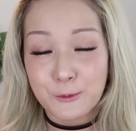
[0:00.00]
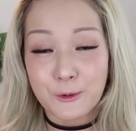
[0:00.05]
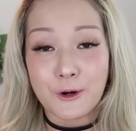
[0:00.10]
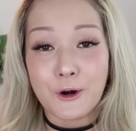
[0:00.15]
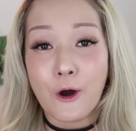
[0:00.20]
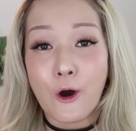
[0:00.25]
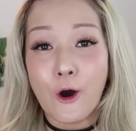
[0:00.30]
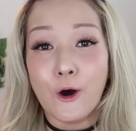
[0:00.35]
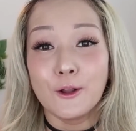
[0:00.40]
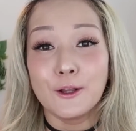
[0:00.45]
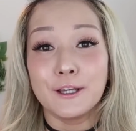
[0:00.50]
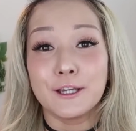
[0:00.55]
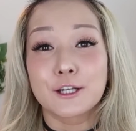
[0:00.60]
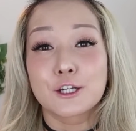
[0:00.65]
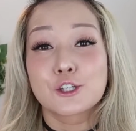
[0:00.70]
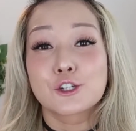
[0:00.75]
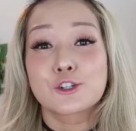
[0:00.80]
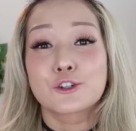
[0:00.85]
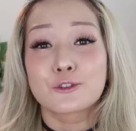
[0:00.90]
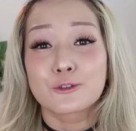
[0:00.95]
are all
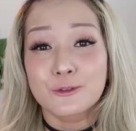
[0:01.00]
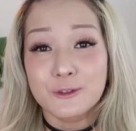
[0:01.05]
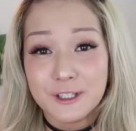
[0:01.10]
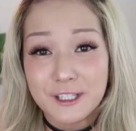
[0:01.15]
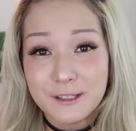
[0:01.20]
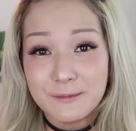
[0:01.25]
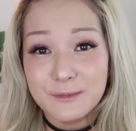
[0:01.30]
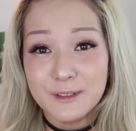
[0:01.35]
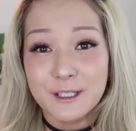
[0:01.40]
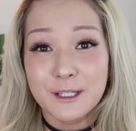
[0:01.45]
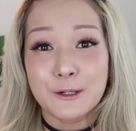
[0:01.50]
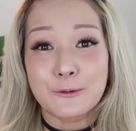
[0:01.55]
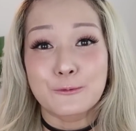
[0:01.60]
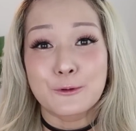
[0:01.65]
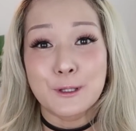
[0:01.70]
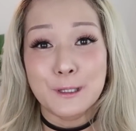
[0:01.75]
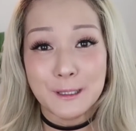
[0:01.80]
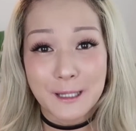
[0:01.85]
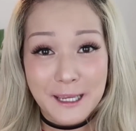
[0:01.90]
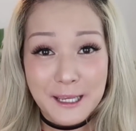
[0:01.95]
extremely
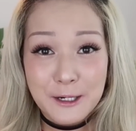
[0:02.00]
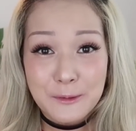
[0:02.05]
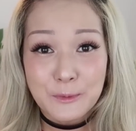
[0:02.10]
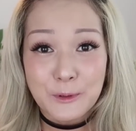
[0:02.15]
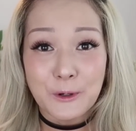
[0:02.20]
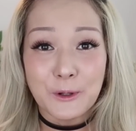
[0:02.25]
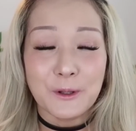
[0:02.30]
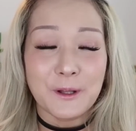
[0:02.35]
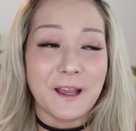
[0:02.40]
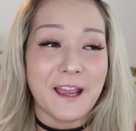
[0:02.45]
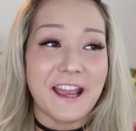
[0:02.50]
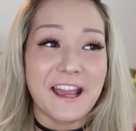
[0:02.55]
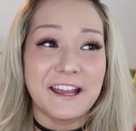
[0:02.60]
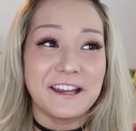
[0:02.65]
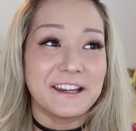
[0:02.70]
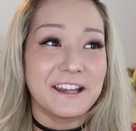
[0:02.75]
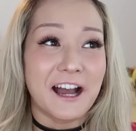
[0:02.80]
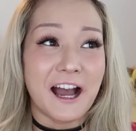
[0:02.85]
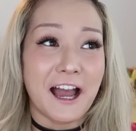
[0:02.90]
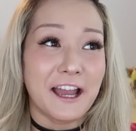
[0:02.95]
relatable,
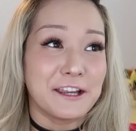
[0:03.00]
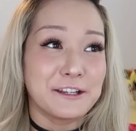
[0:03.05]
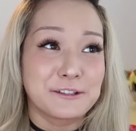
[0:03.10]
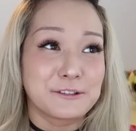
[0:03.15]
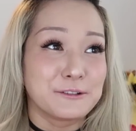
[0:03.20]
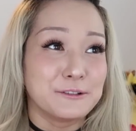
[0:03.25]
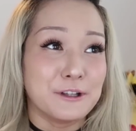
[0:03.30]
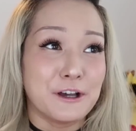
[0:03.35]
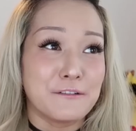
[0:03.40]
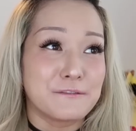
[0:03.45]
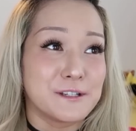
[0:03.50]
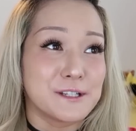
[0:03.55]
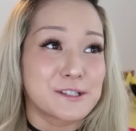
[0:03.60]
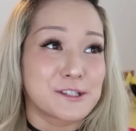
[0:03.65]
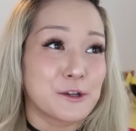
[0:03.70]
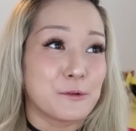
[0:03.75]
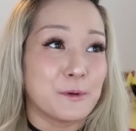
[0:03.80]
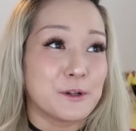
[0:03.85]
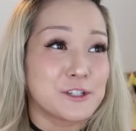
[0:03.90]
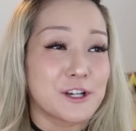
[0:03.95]
and I loved it
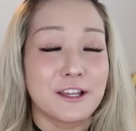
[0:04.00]
so much.